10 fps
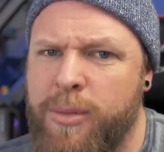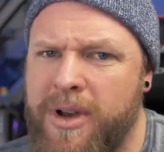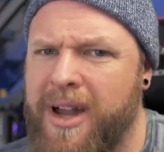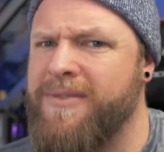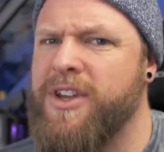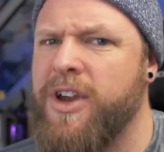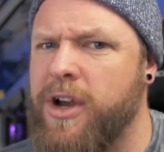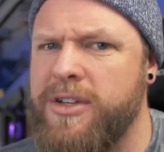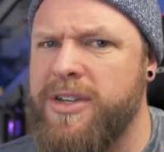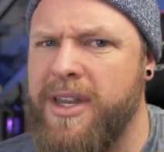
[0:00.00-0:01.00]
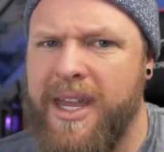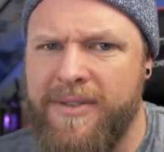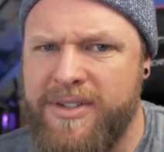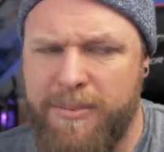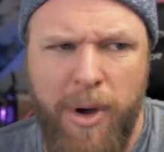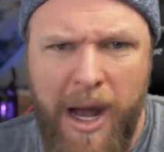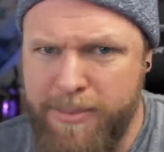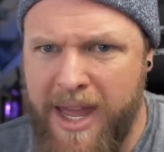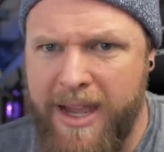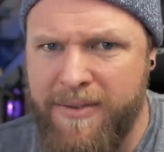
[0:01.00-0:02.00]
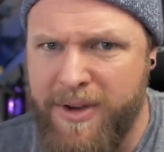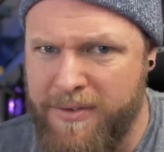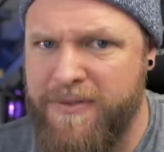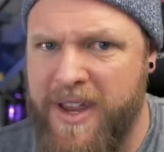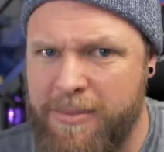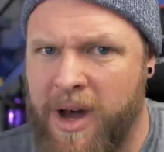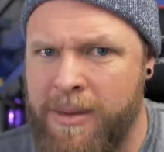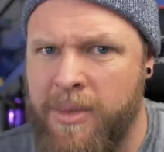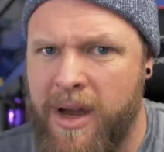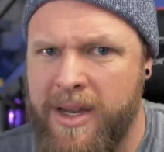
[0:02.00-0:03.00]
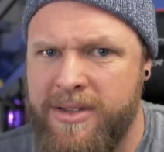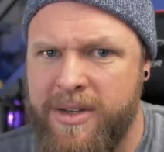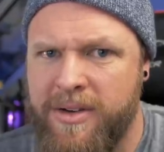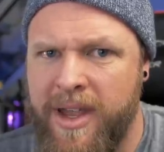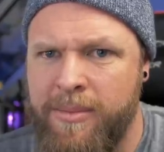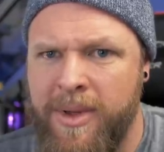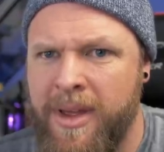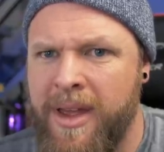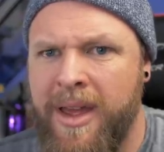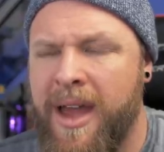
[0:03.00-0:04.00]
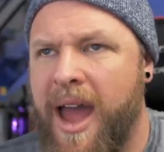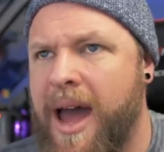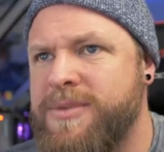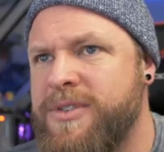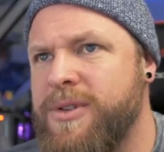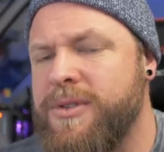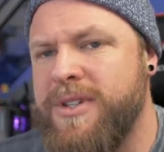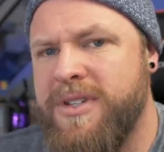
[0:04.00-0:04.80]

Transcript: but not have the courtesy to give us a pop tag for your fit mum on Instagram? Absolutely